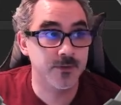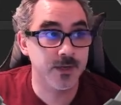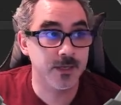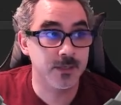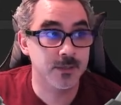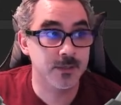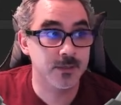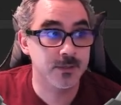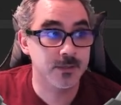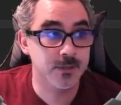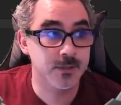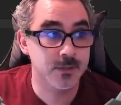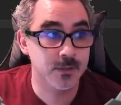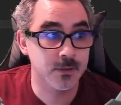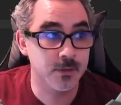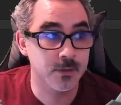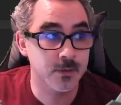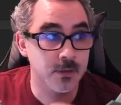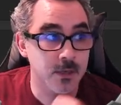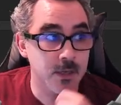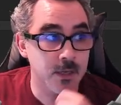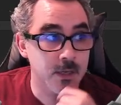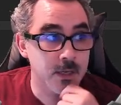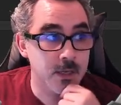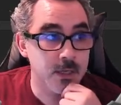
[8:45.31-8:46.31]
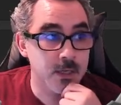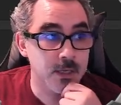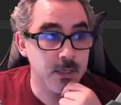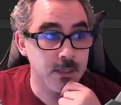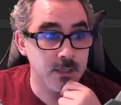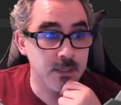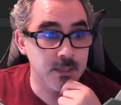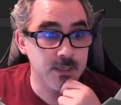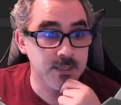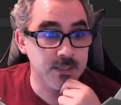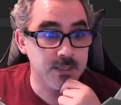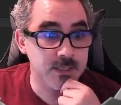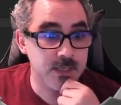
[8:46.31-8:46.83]
So in this
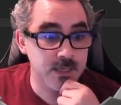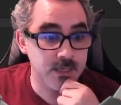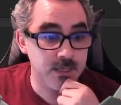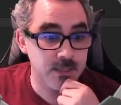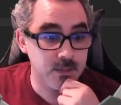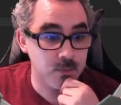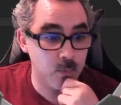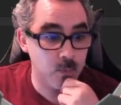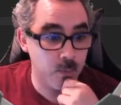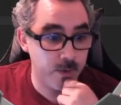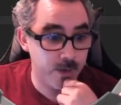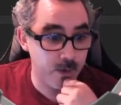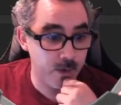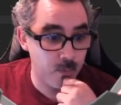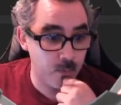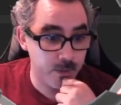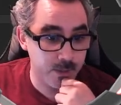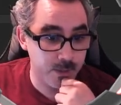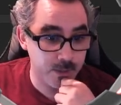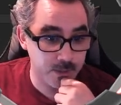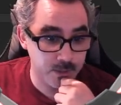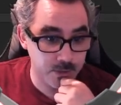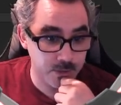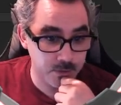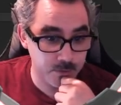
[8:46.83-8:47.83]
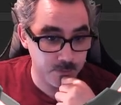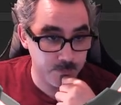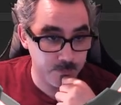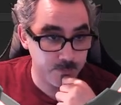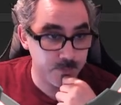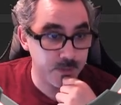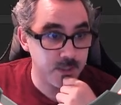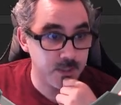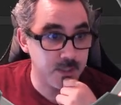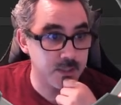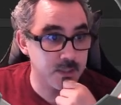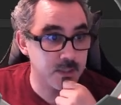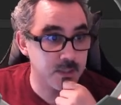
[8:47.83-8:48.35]
case, what I want to do
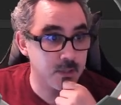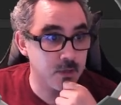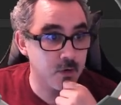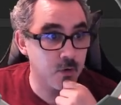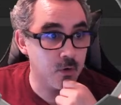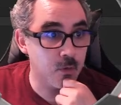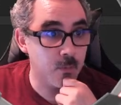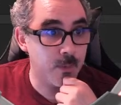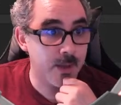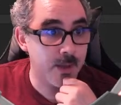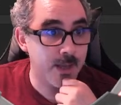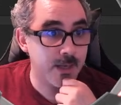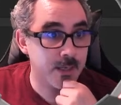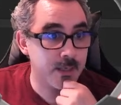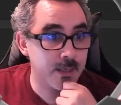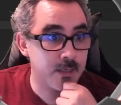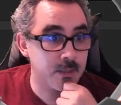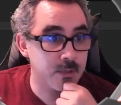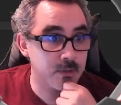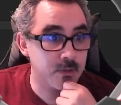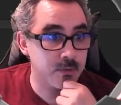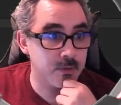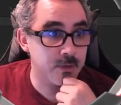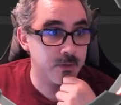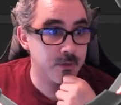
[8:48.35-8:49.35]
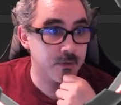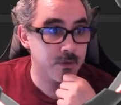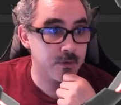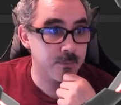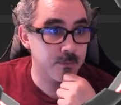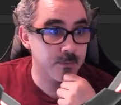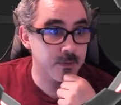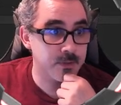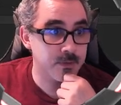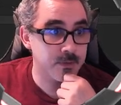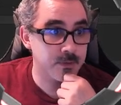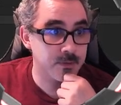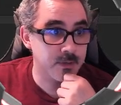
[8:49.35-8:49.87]
is go back to the third person
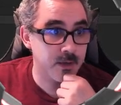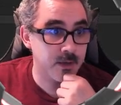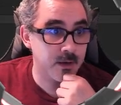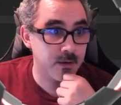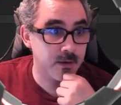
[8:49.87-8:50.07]
character.